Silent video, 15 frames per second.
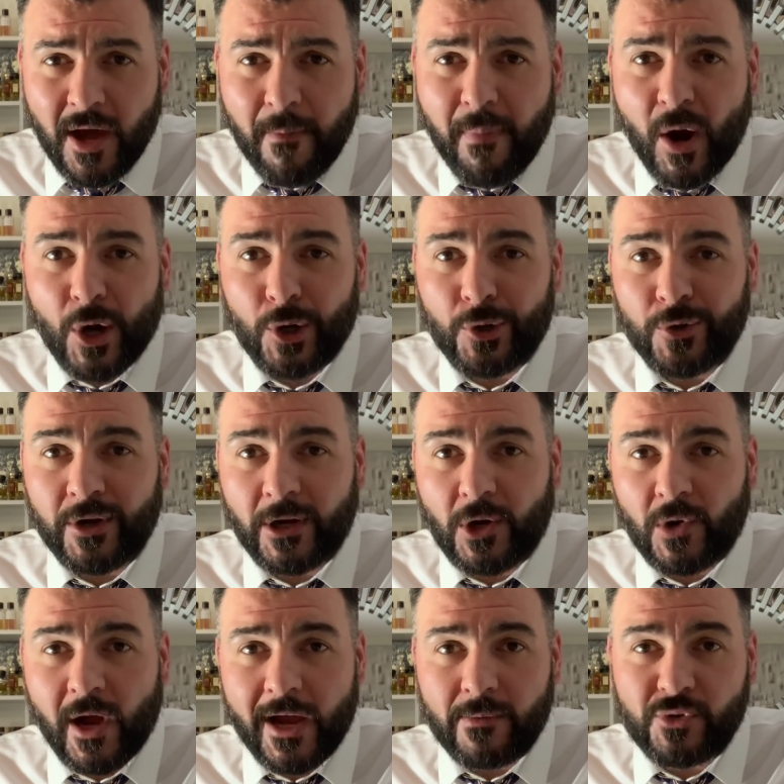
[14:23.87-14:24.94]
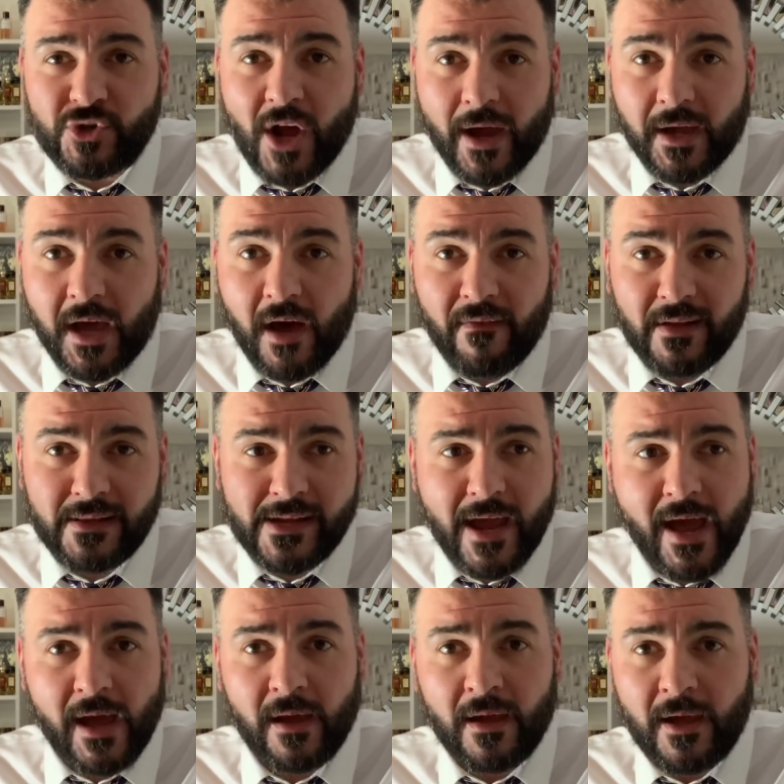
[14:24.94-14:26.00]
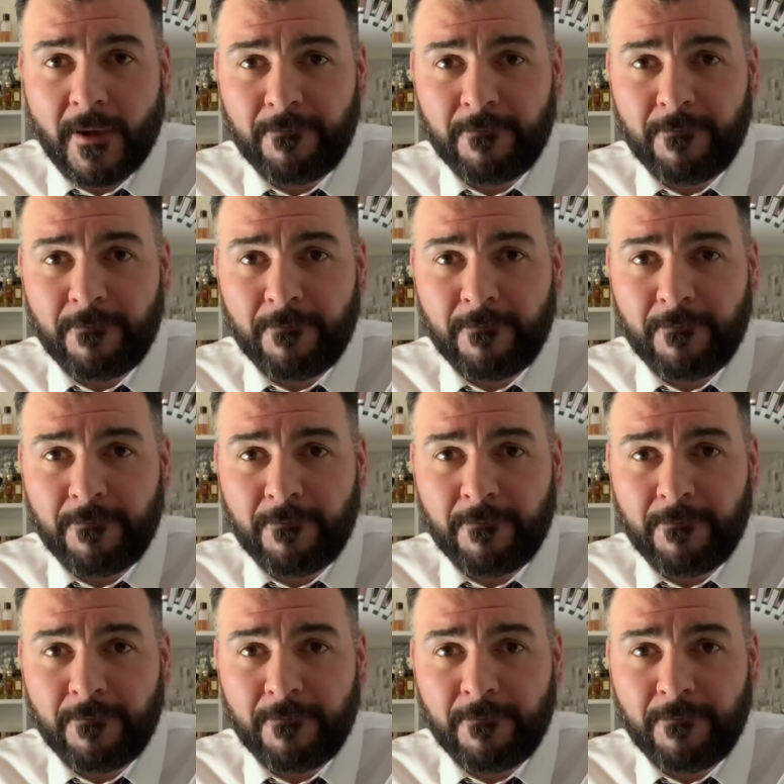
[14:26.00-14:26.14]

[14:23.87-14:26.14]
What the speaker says: partner in crime, Jacques Cavalier,